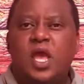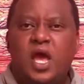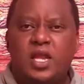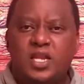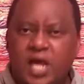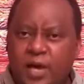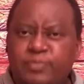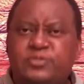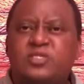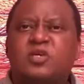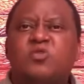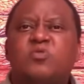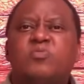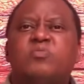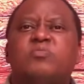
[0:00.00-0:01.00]
And
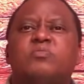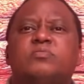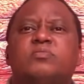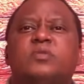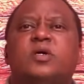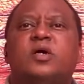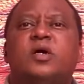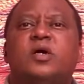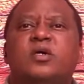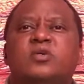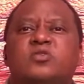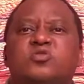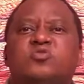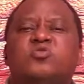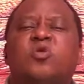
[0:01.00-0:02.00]
Absalom,
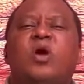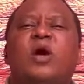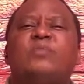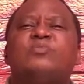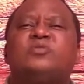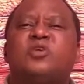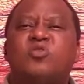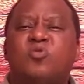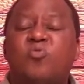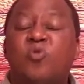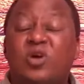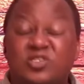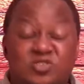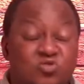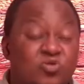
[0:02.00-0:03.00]
so Absalom
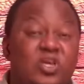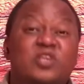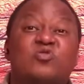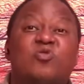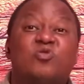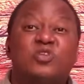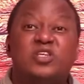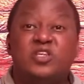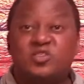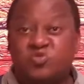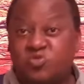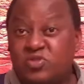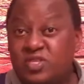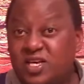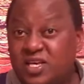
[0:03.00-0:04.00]
wants to get
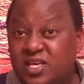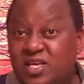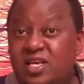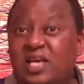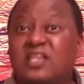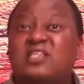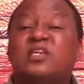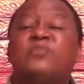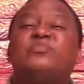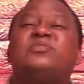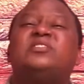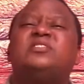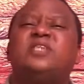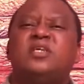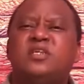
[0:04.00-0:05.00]
audience with the king and keeps
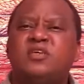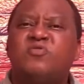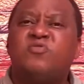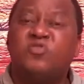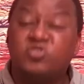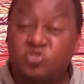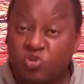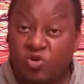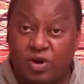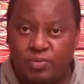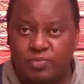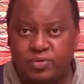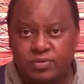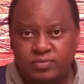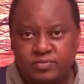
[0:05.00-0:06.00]
standing for Joab.
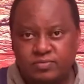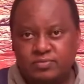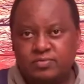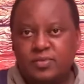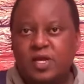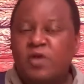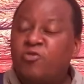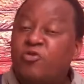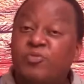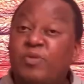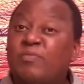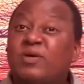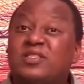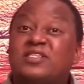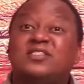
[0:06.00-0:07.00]

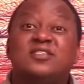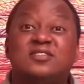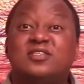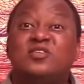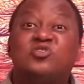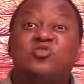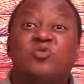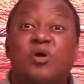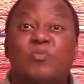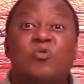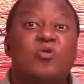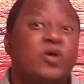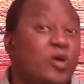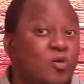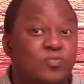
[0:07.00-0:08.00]
Remember, this is the Joab
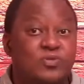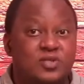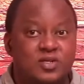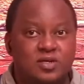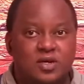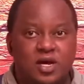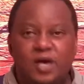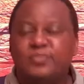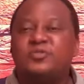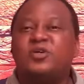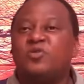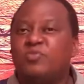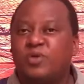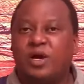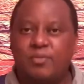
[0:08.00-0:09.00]
who helped
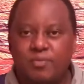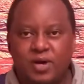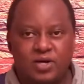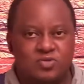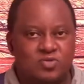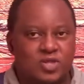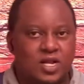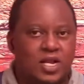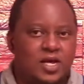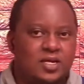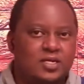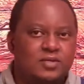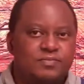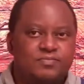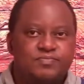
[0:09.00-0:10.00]
Absalom come back to the land.